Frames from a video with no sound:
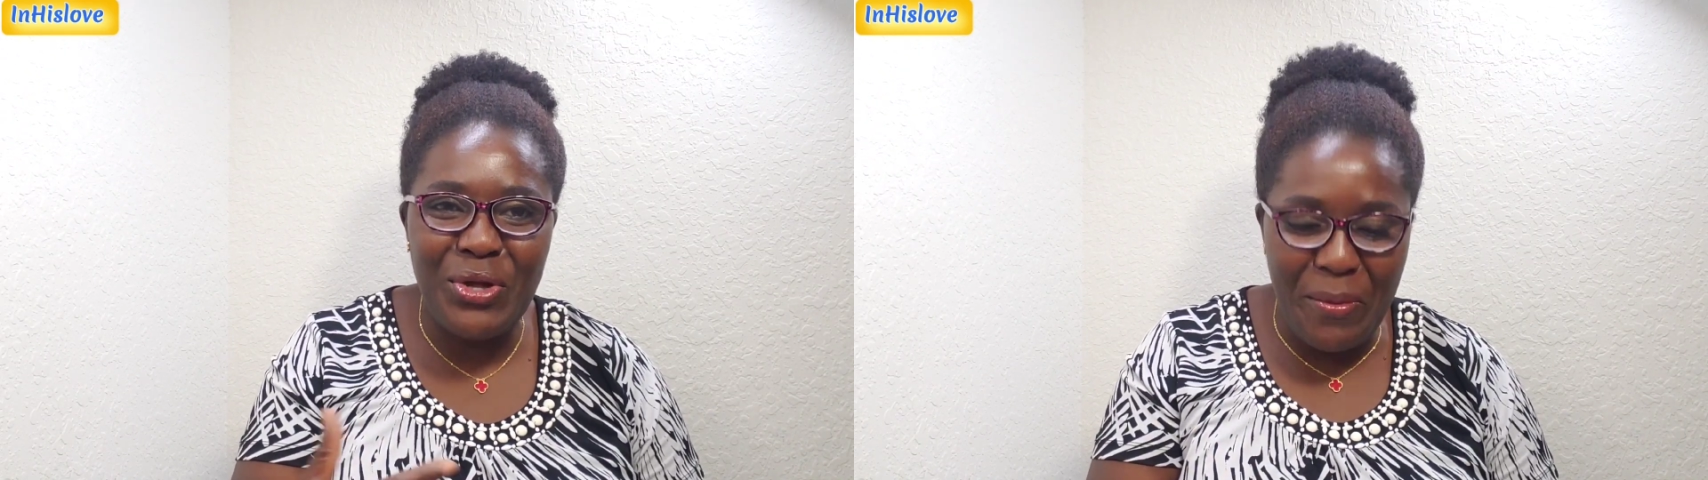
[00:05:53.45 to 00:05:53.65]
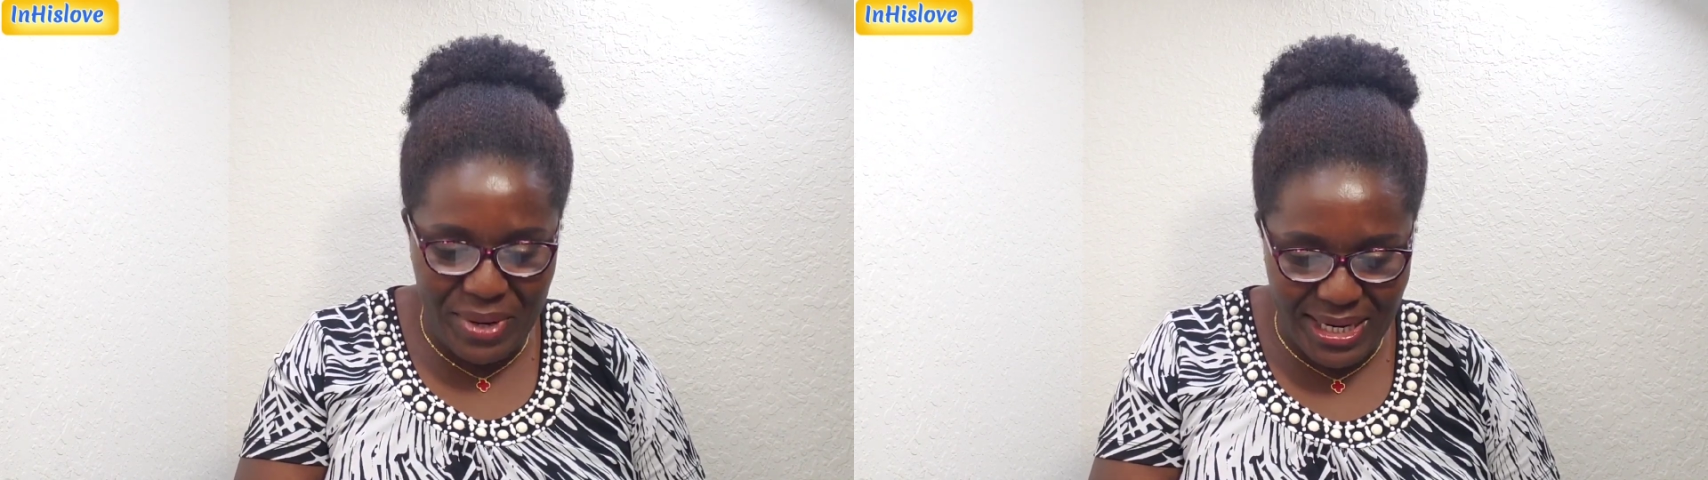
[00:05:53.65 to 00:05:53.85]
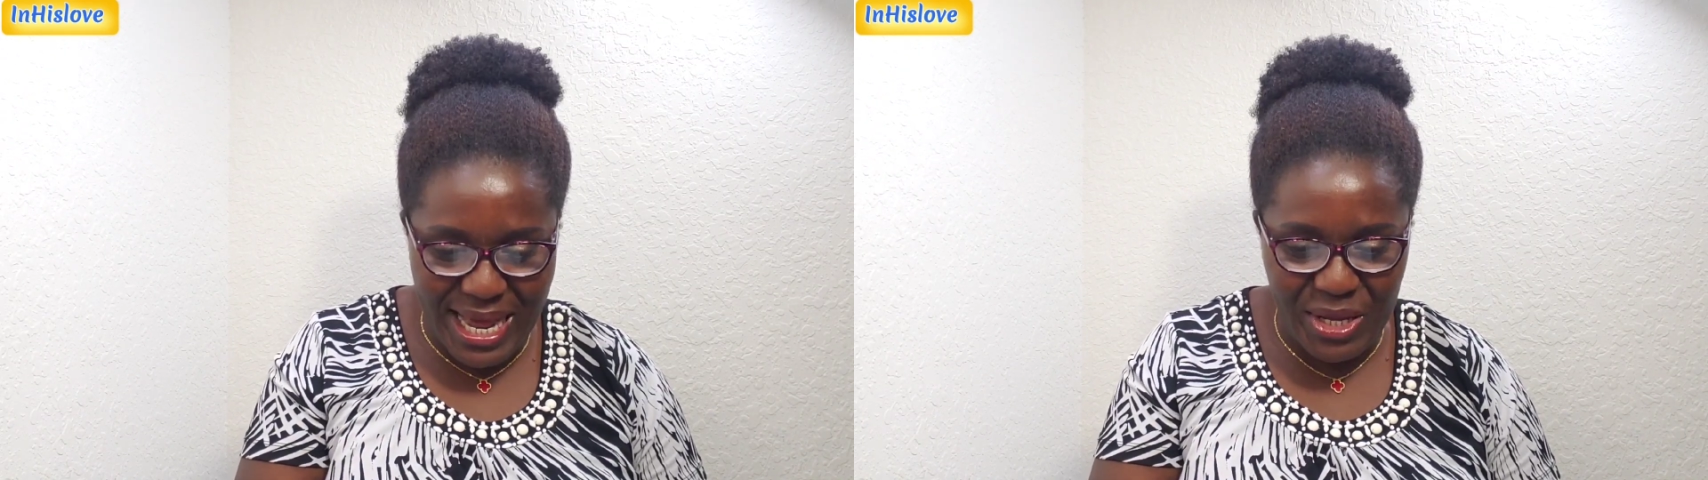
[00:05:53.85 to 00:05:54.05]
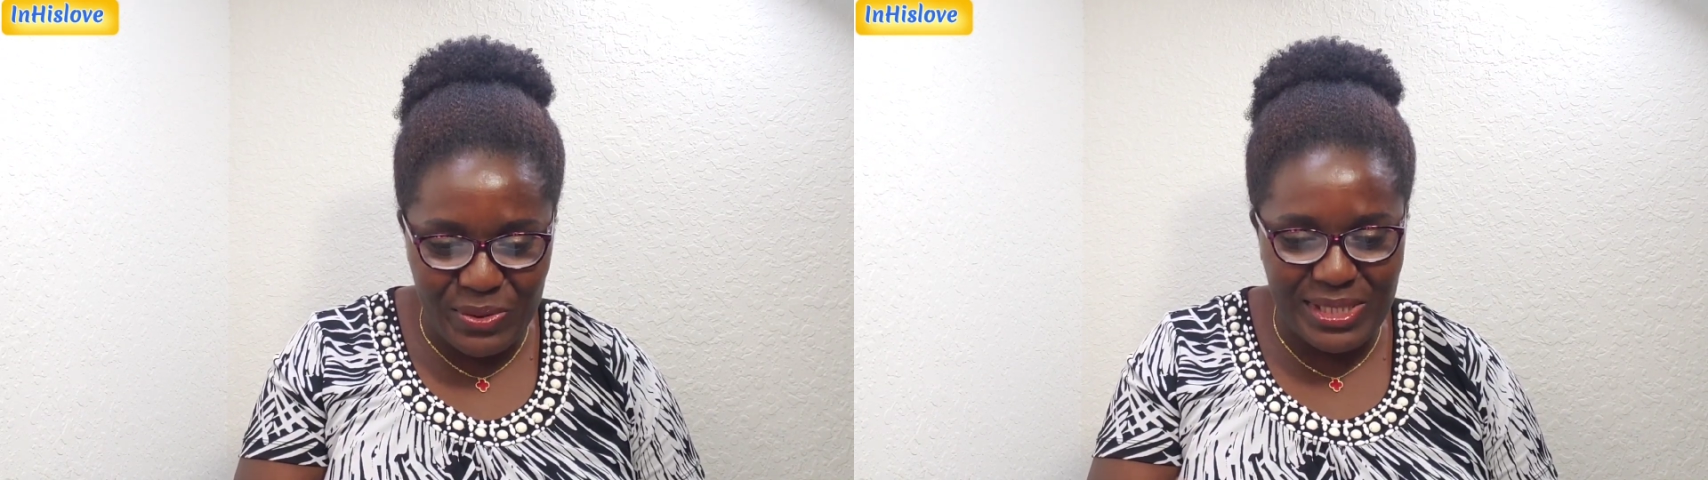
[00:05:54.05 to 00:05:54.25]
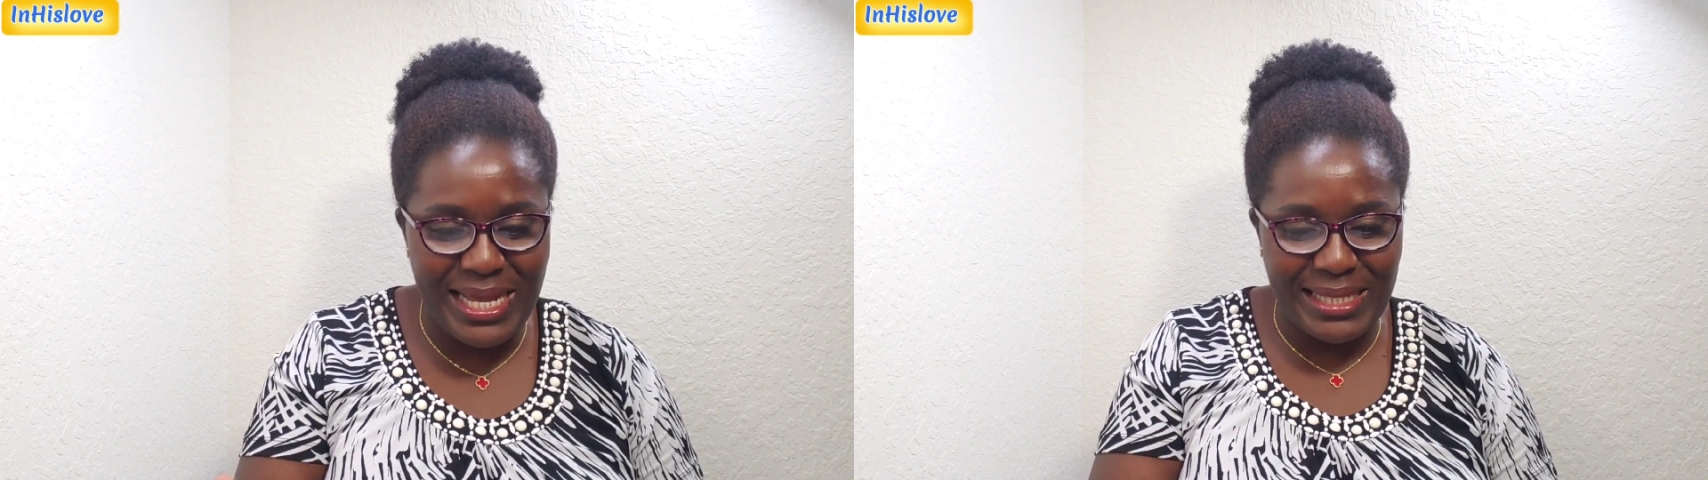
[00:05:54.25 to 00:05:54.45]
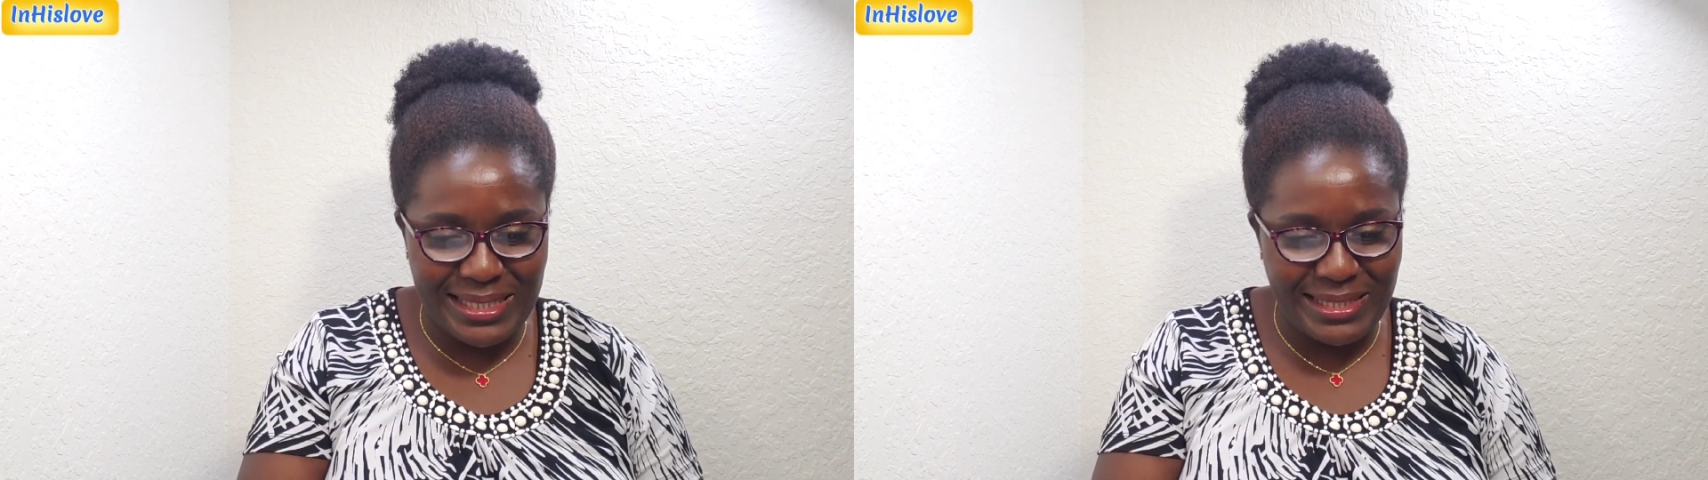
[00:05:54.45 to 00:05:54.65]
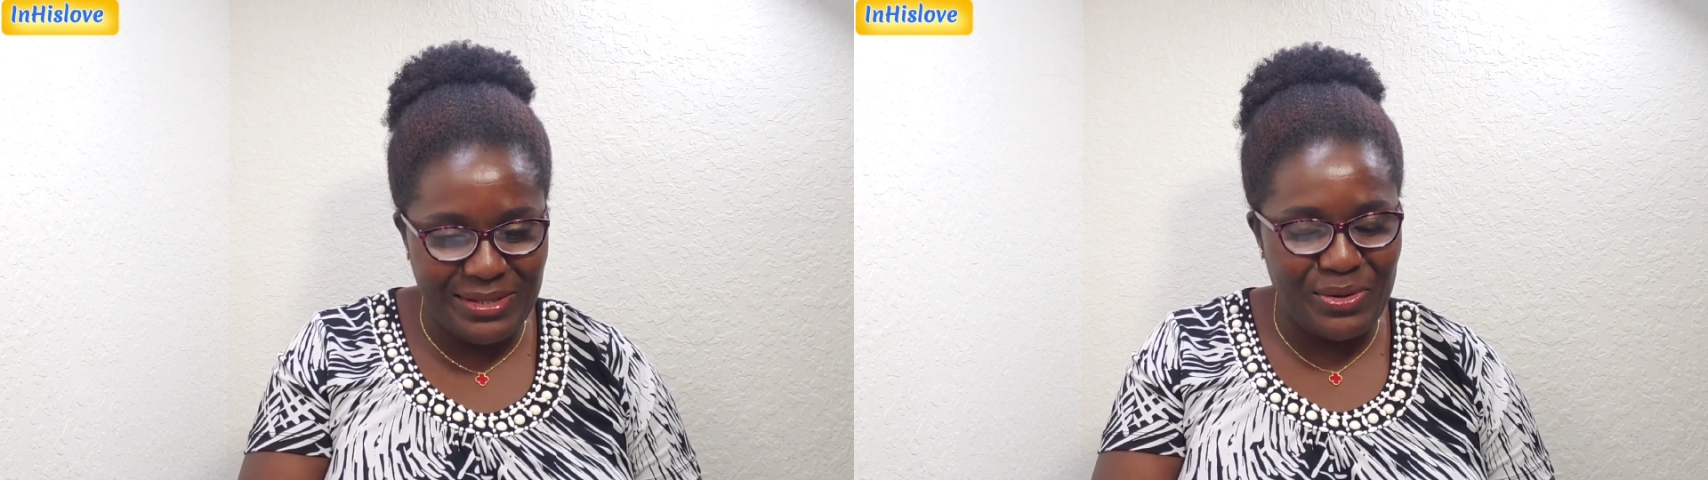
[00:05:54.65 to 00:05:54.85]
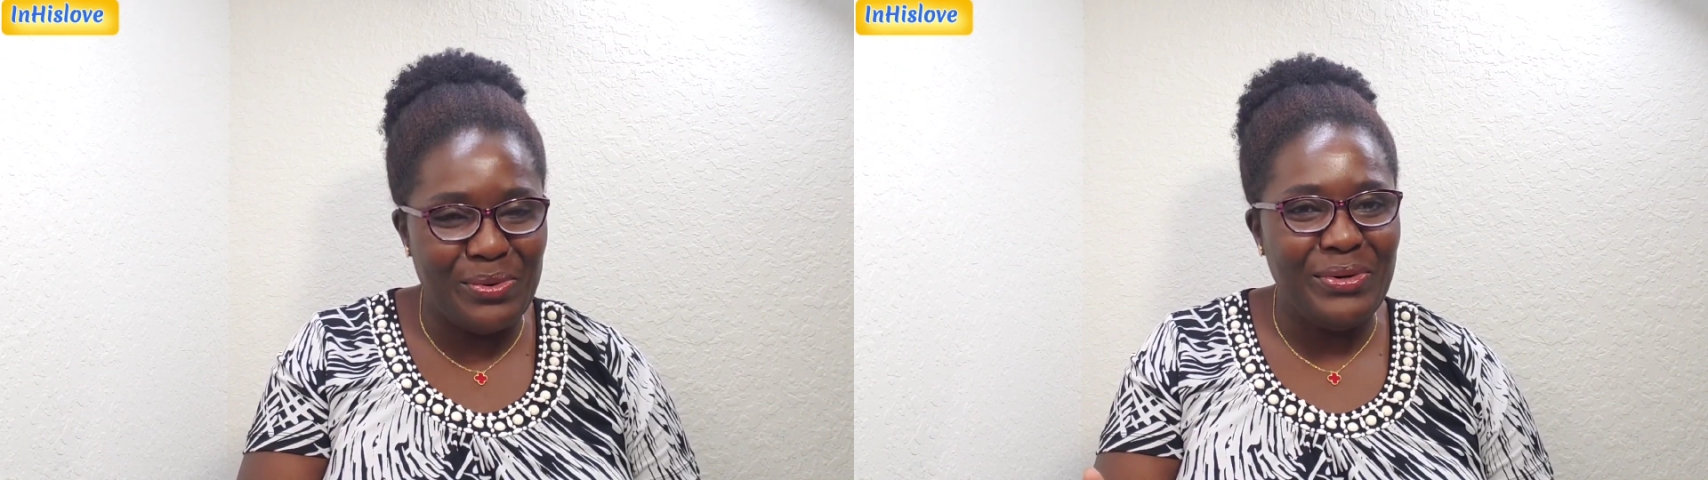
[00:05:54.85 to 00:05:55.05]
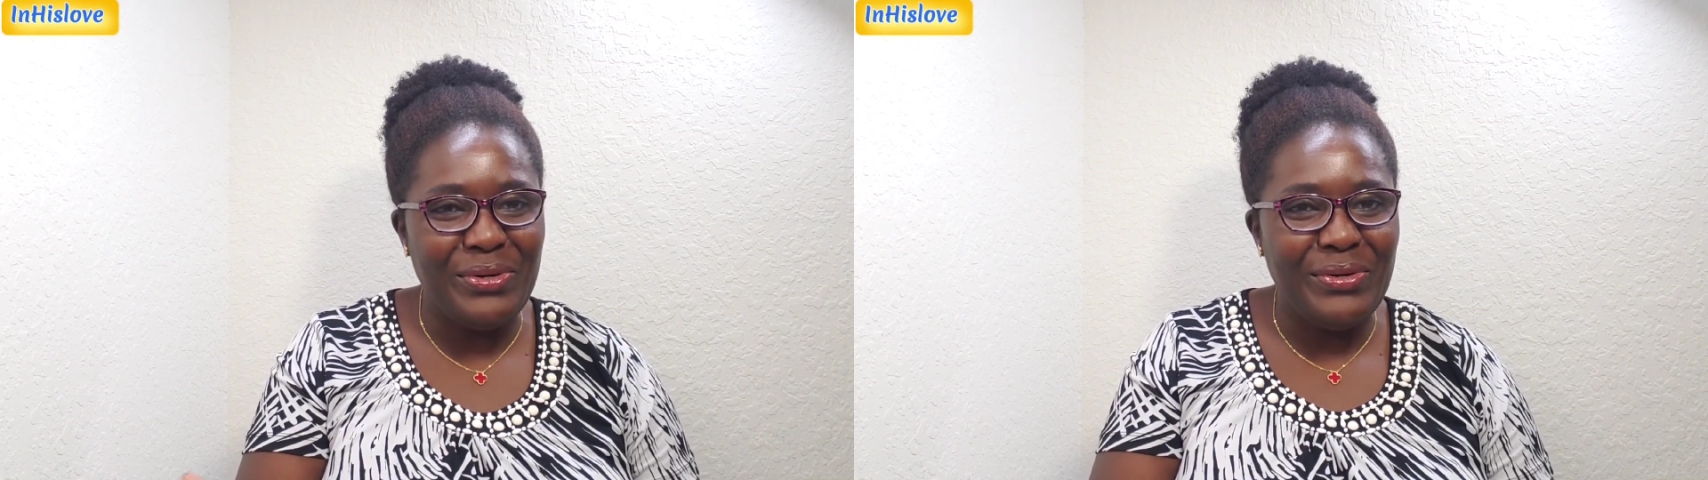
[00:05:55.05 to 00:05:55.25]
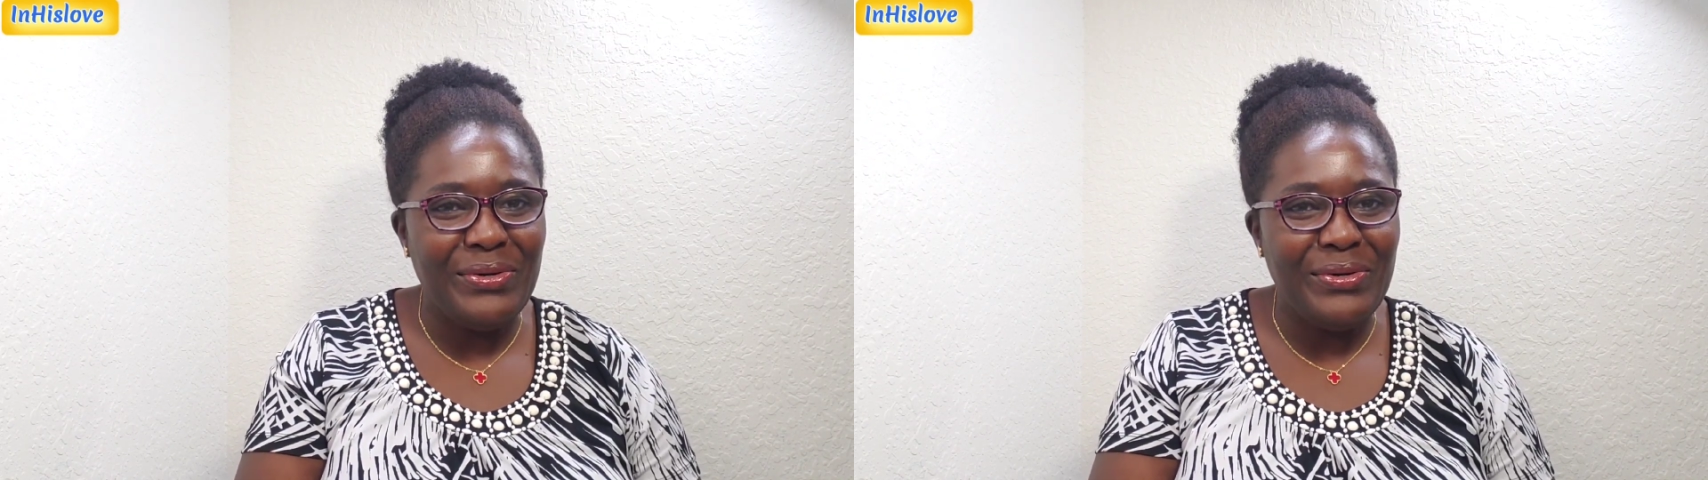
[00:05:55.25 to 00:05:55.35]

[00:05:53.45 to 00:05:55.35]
not mean that you start, you know,